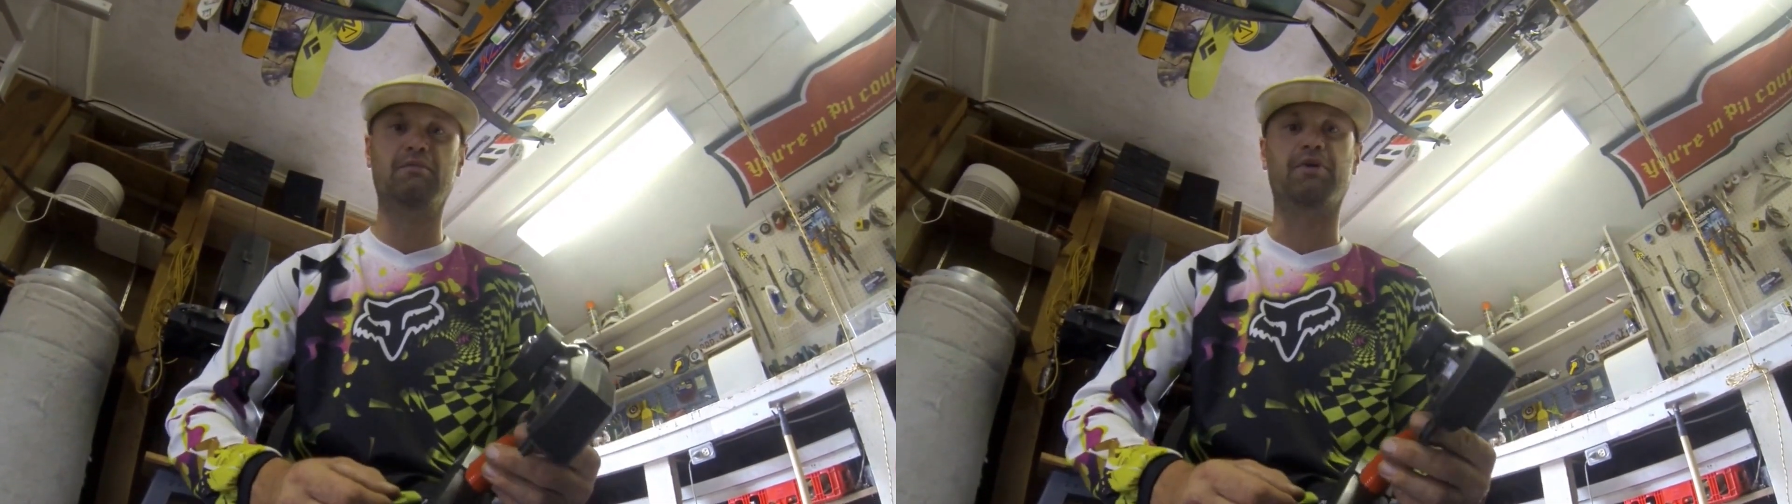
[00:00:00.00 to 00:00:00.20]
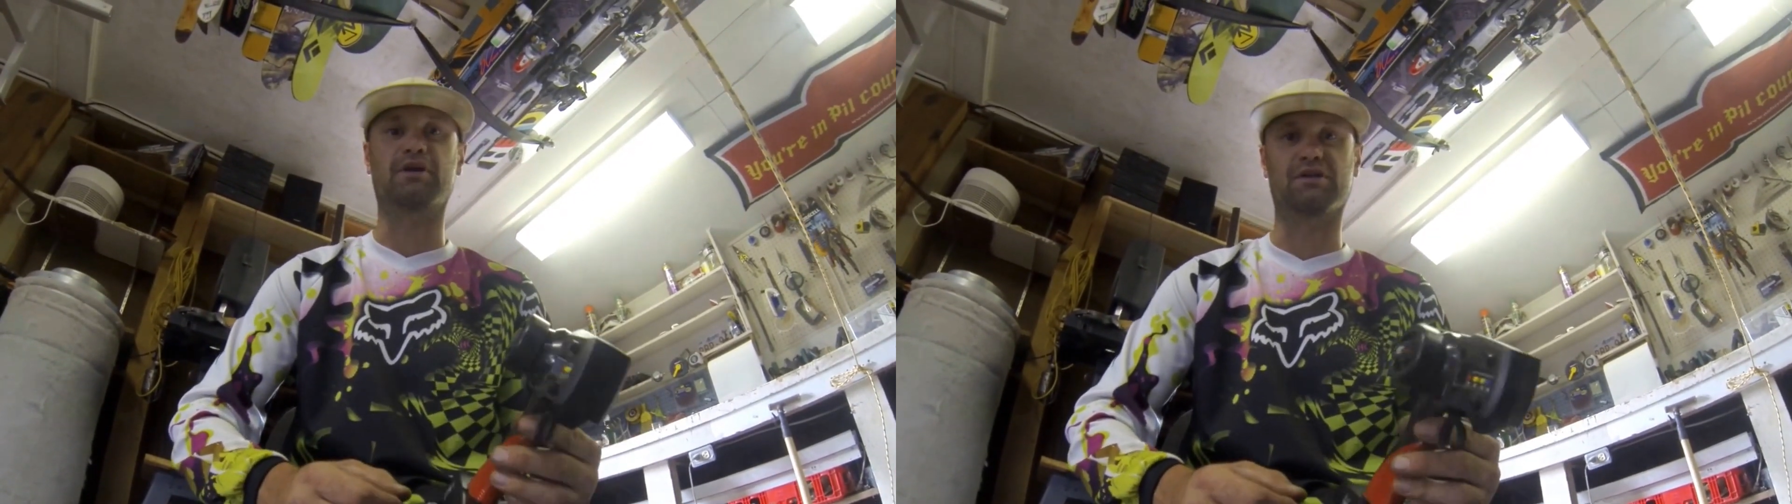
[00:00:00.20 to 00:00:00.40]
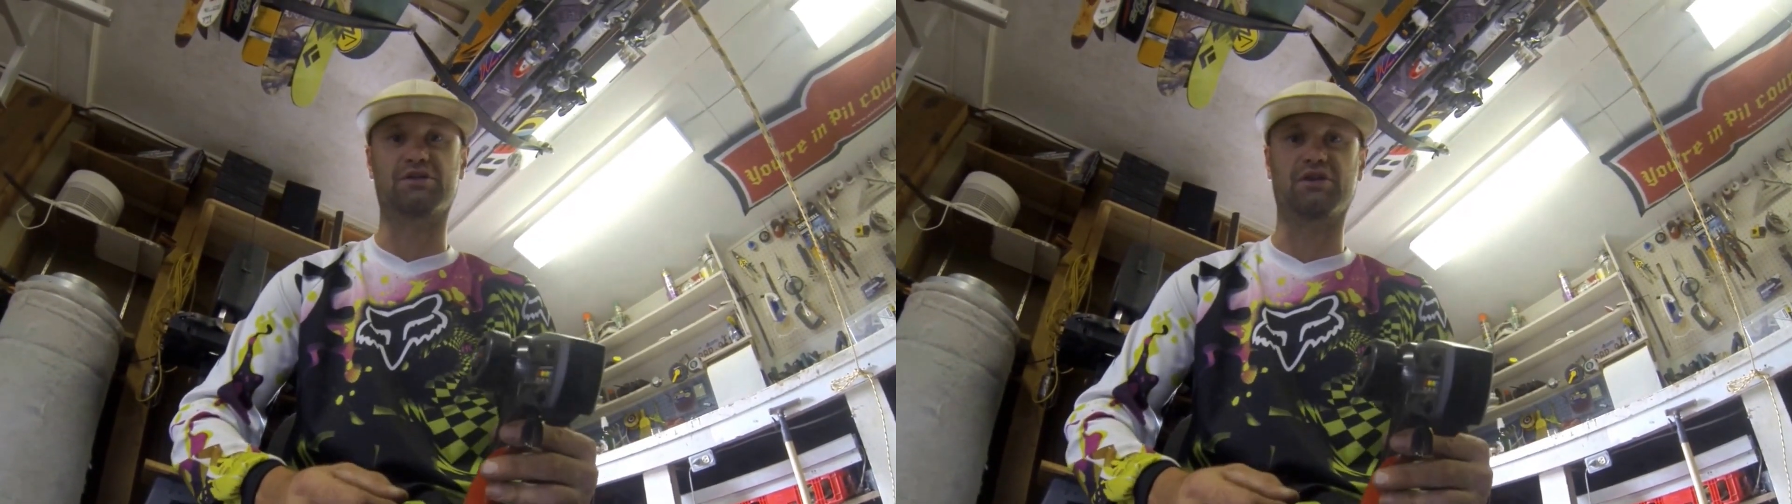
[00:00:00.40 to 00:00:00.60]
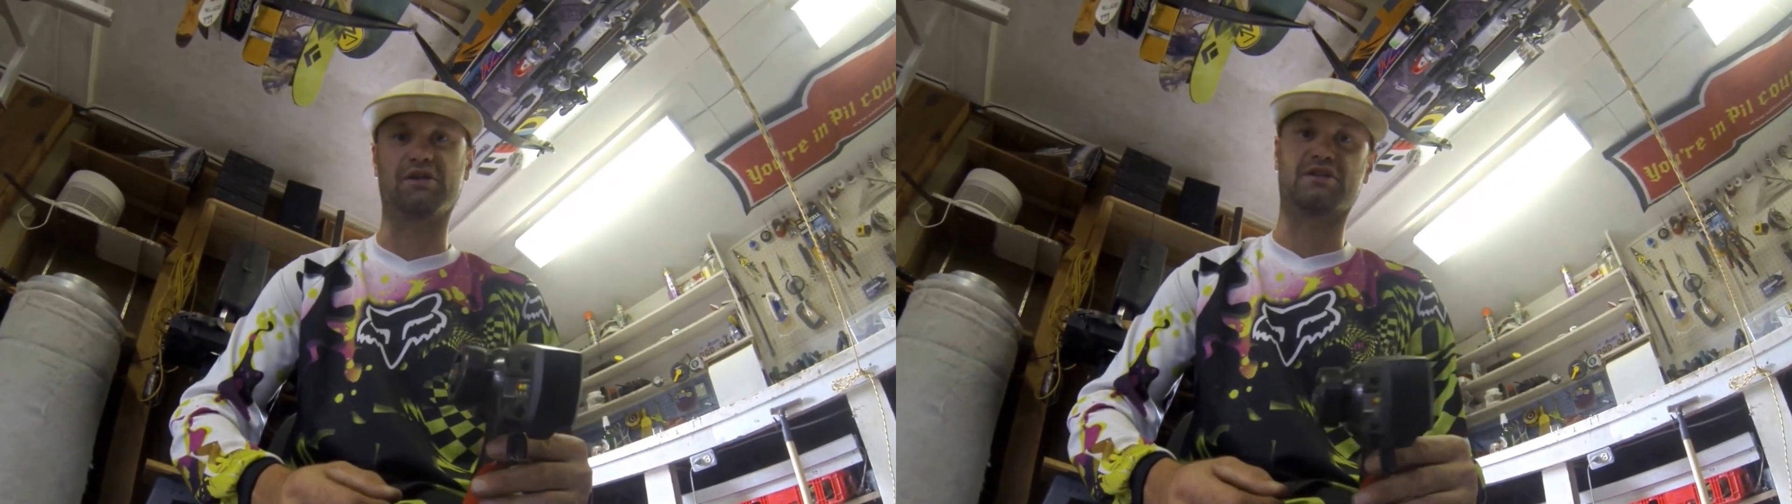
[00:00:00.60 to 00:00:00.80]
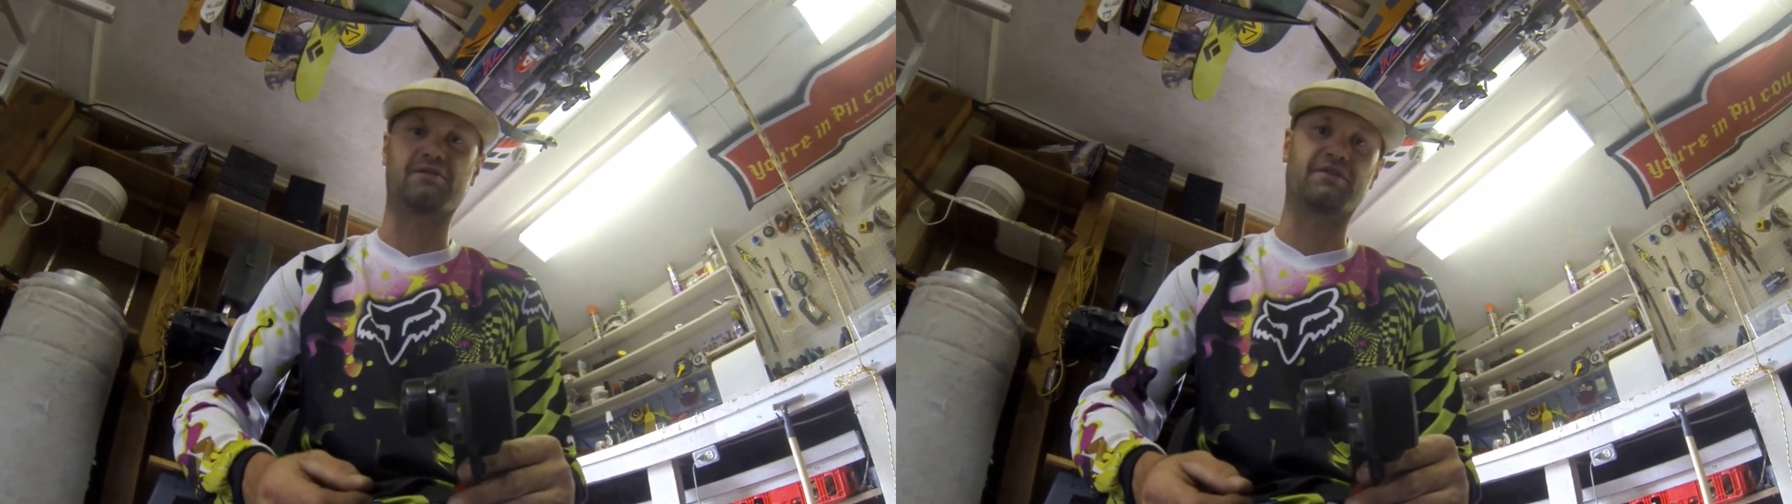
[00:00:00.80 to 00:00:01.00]
But I'll show you
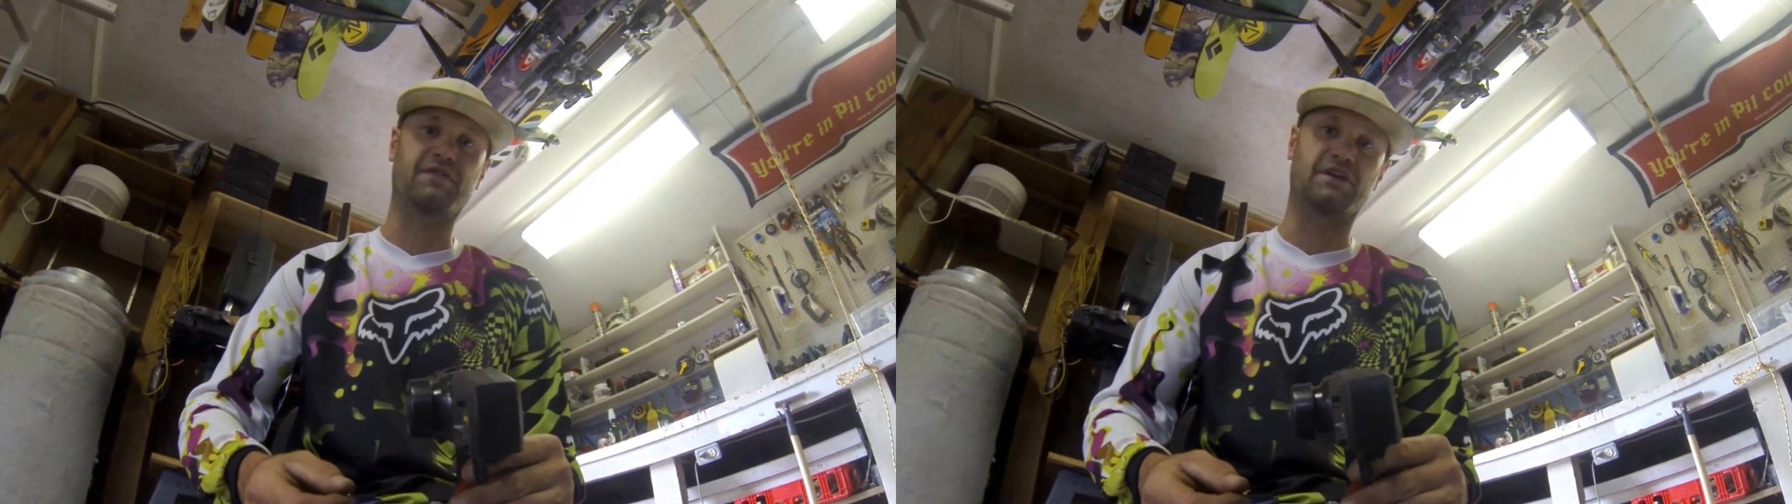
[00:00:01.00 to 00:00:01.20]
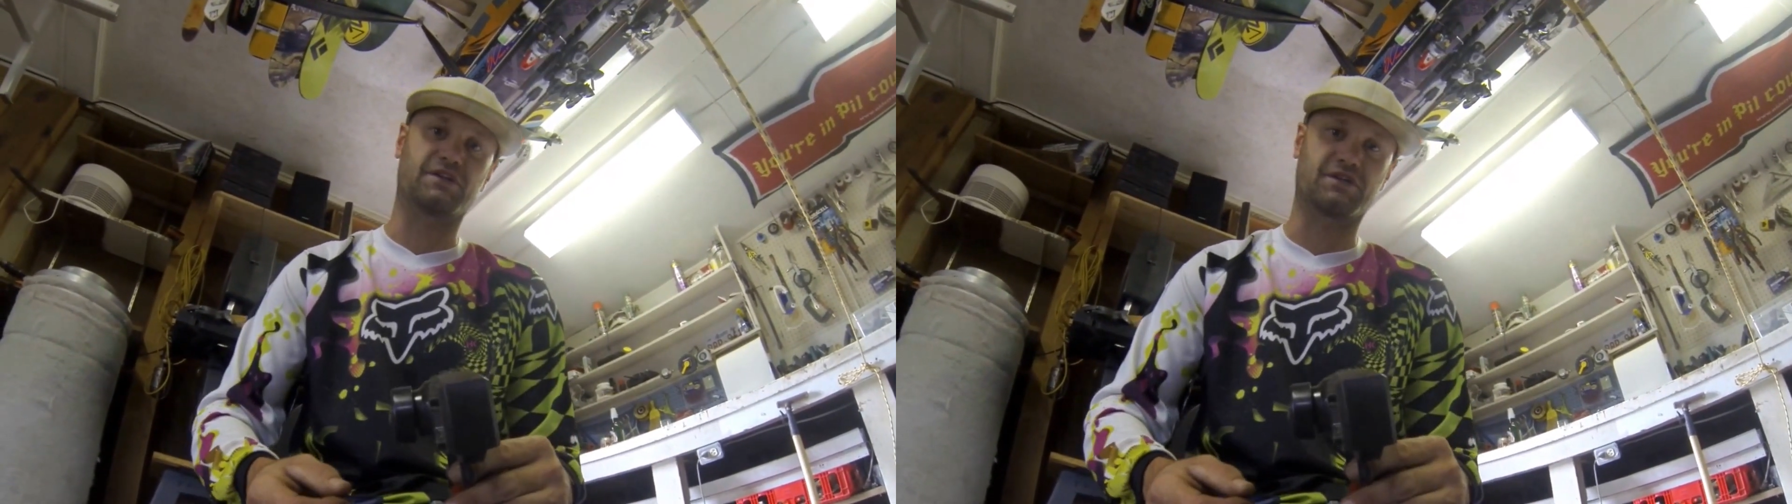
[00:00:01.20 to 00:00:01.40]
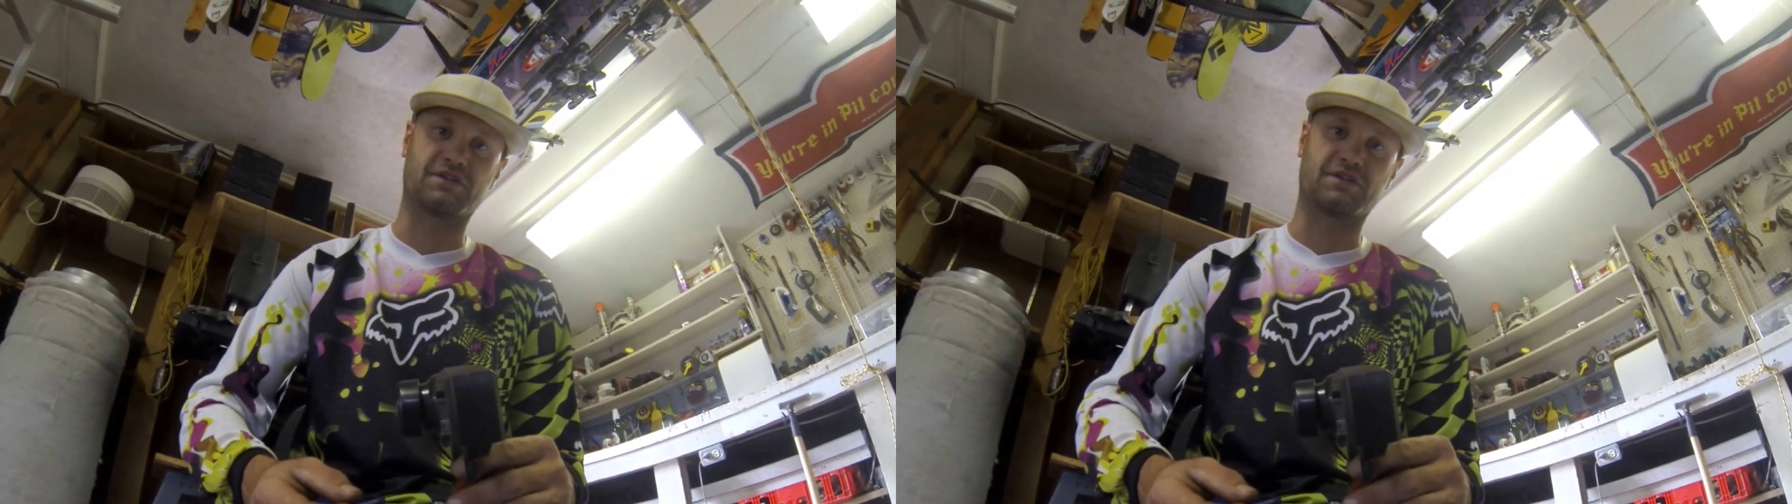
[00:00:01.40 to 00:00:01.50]
some of the features